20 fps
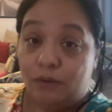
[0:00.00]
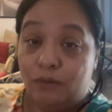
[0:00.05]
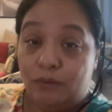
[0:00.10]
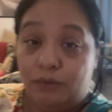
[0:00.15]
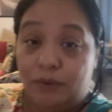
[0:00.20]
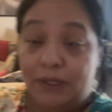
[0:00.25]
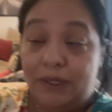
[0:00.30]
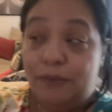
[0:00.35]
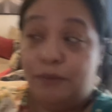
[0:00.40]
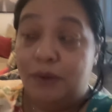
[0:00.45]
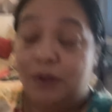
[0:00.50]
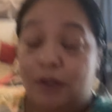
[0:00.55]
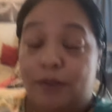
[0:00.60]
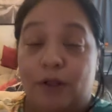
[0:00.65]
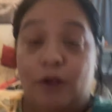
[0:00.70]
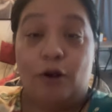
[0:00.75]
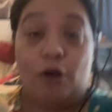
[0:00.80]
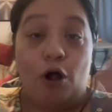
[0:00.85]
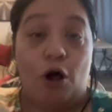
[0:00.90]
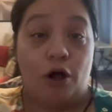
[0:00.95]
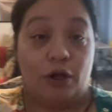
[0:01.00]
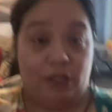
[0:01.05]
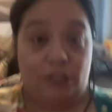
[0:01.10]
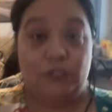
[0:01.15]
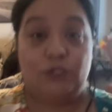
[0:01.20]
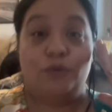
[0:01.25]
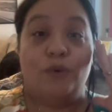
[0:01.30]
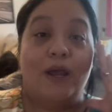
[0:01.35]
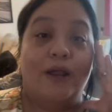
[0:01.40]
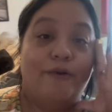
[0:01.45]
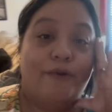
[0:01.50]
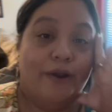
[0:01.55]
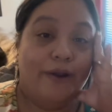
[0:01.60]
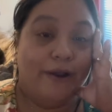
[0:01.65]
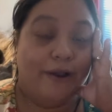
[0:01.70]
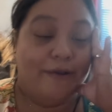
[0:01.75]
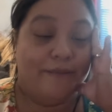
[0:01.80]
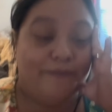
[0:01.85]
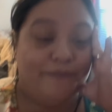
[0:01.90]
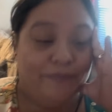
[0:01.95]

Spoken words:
we went on the longest ride right now.